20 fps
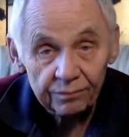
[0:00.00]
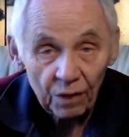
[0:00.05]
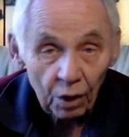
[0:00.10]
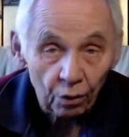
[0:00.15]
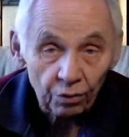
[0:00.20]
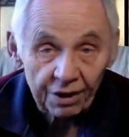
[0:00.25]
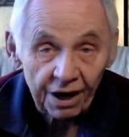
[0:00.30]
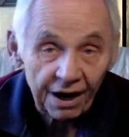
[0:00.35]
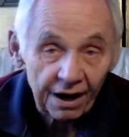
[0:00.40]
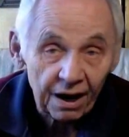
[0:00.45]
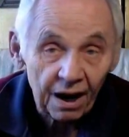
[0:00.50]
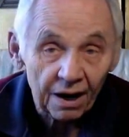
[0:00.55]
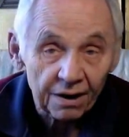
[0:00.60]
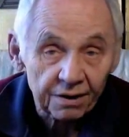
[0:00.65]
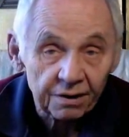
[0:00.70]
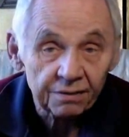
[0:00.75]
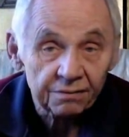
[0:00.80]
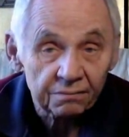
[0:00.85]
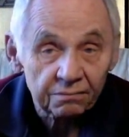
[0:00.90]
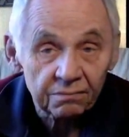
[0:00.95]
Okay, I
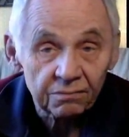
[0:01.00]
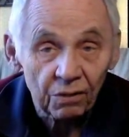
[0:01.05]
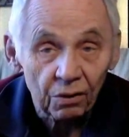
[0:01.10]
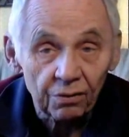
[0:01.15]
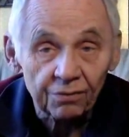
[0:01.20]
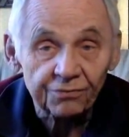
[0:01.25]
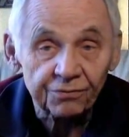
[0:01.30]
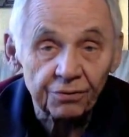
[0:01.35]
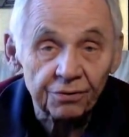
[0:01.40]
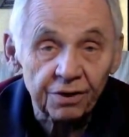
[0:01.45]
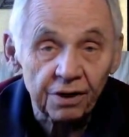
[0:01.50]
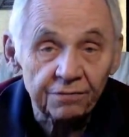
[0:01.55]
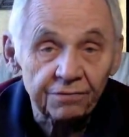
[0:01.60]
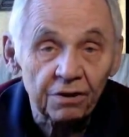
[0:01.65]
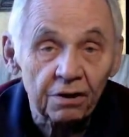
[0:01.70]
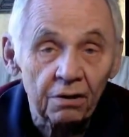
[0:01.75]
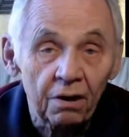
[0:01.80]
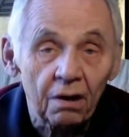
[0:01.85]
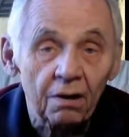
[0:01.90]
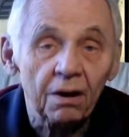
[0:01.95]
can also give
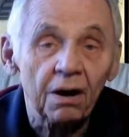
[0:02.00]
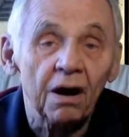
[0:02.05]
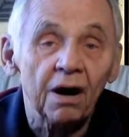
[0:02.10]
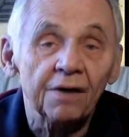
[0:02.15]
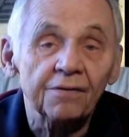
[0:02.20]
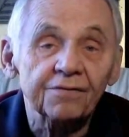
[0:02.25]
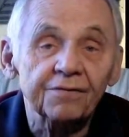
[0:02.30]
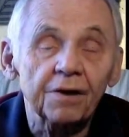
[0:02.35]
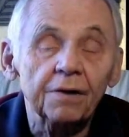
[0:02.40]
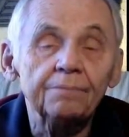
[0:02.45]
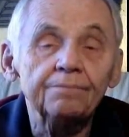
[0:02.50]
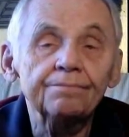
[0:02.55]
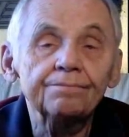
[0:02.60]
you a longer answer.